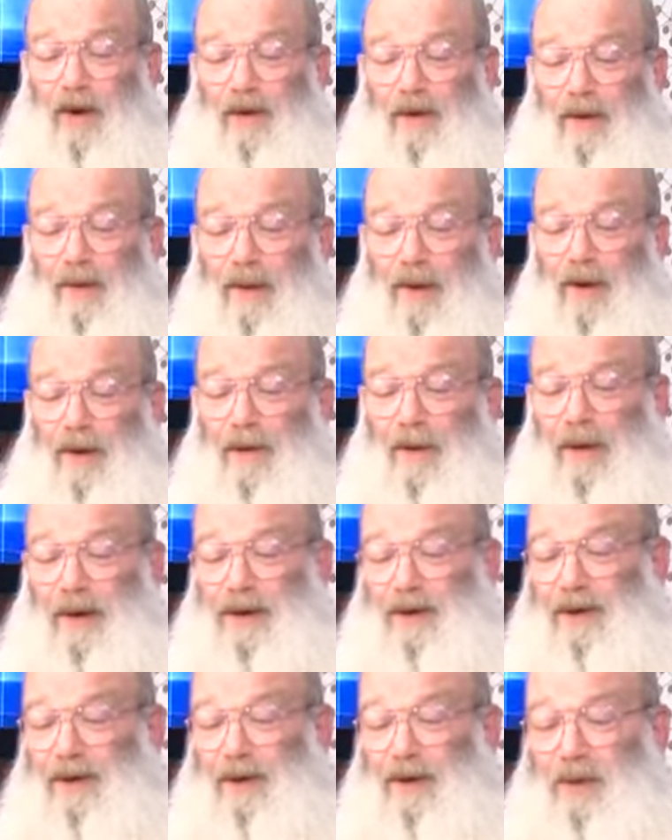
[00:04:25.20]
one, one
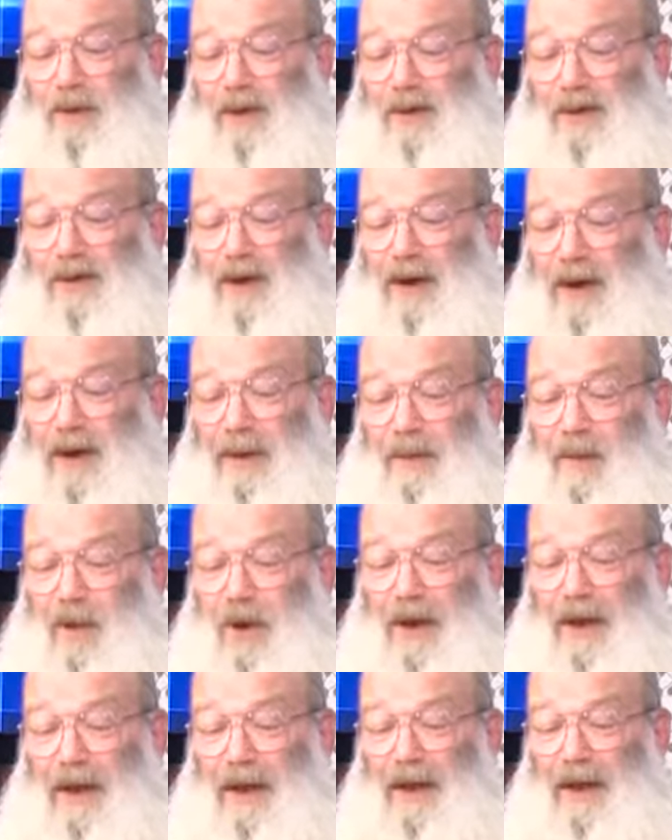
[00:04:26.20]
minister one Sunday
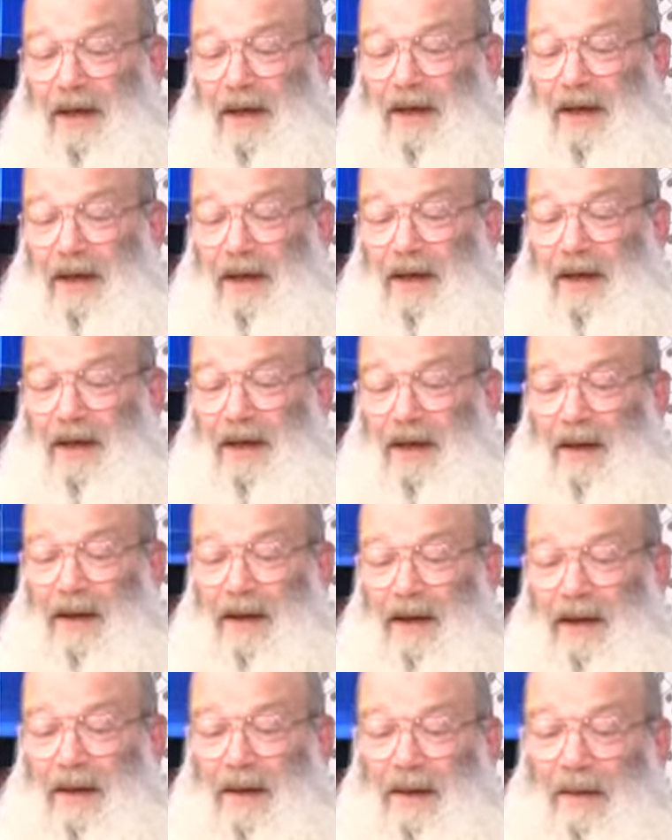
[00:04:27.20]
morning
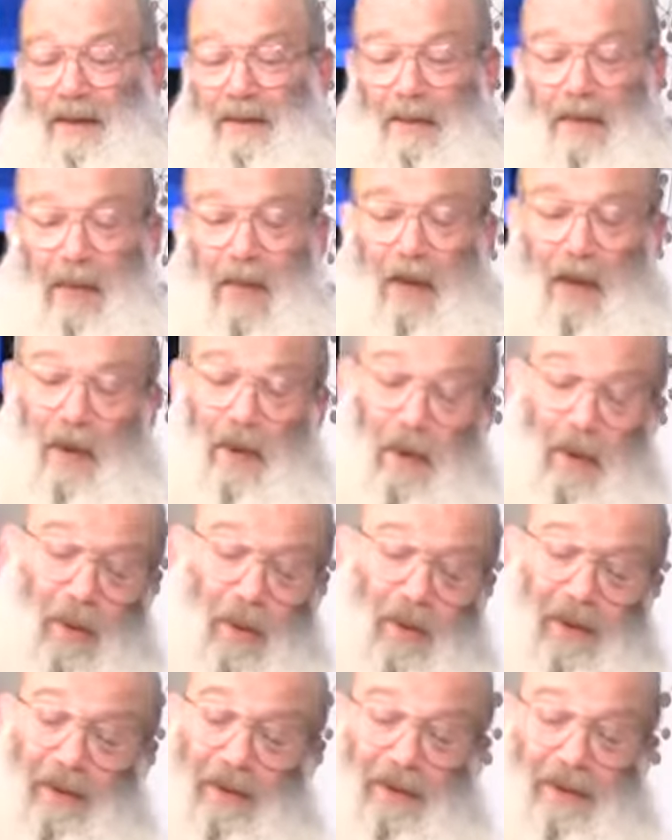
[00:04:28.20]
um,
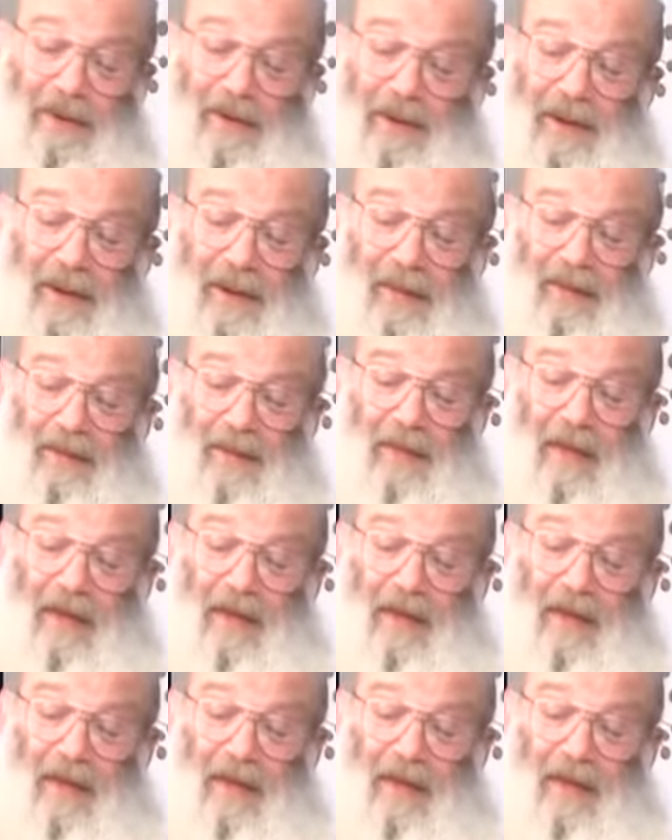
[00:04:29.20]
who was uh,